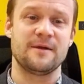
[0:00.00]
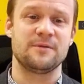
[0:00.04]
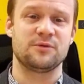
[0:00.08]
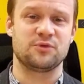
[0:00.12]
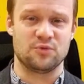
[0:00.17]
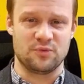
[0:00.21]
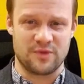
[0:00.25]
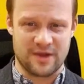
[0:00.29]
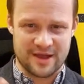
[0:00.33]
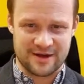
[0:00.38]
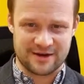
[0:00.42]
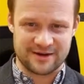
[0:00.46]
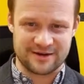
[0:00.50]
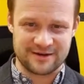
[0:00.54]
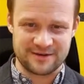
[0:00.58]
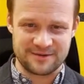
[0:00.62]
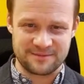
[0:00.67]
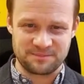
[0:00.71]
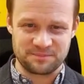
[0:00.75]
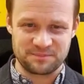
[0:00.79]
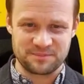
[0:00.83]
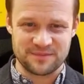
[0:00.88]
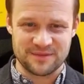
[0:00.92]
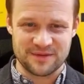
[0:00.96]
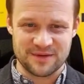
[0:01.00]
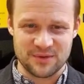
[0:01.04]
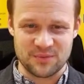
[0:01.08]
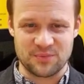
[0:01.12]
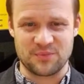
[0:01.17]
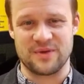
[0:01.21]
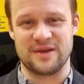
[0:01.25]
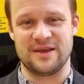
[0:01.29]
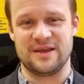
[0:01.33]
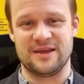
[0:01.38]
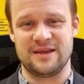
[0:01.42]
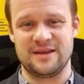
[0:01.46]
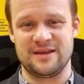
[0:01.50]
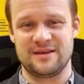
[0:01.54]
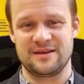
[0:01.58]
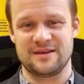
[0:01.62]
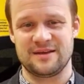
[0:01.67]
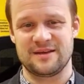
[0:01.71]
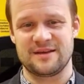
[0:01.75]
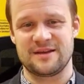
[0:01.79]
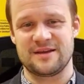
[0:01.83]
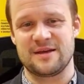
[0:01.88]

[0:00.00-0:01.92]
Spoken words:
Together, we,